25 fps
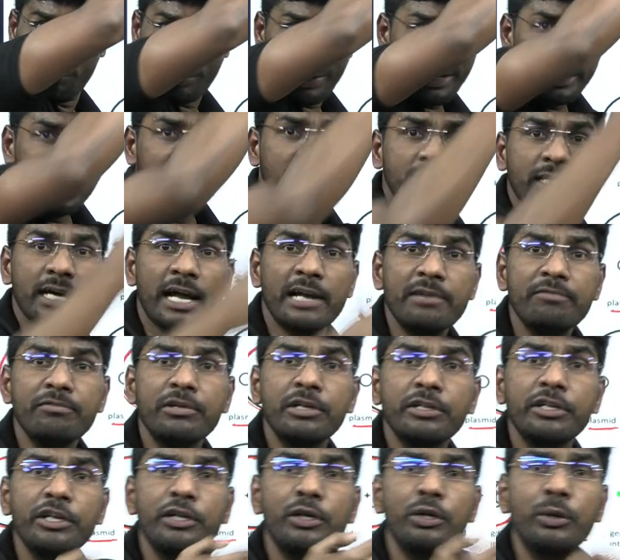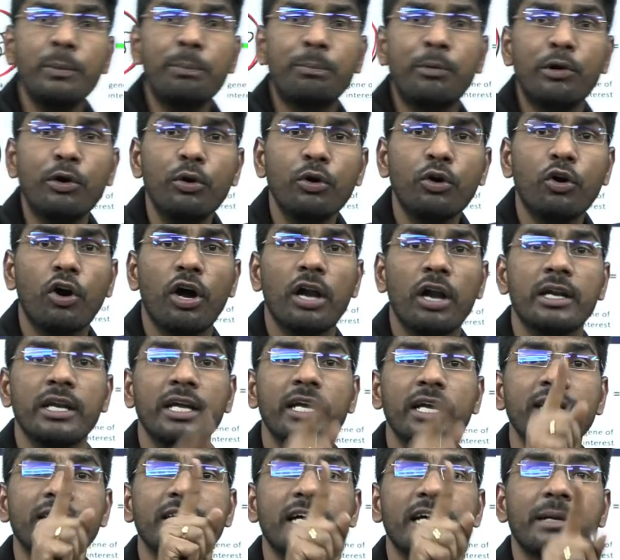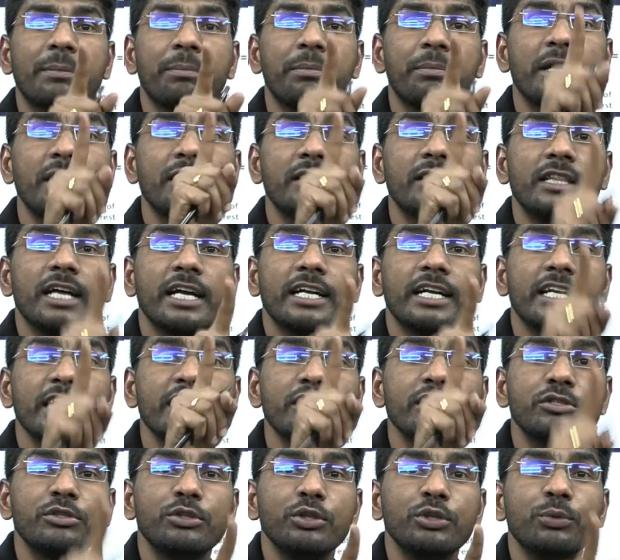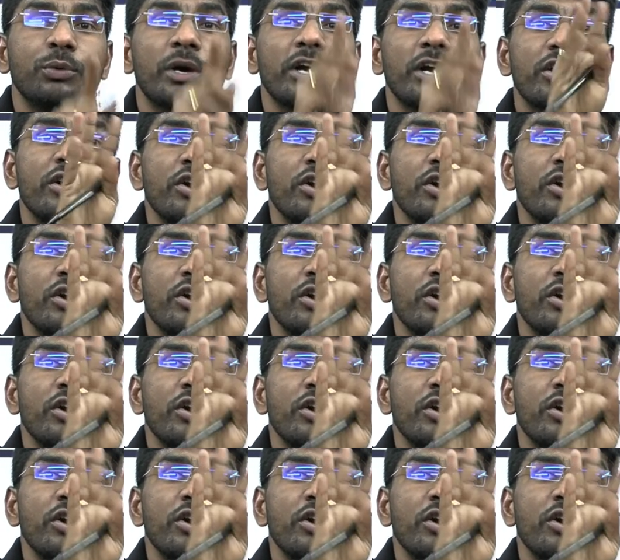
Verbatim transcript: When it convert into blue colony, that means that is your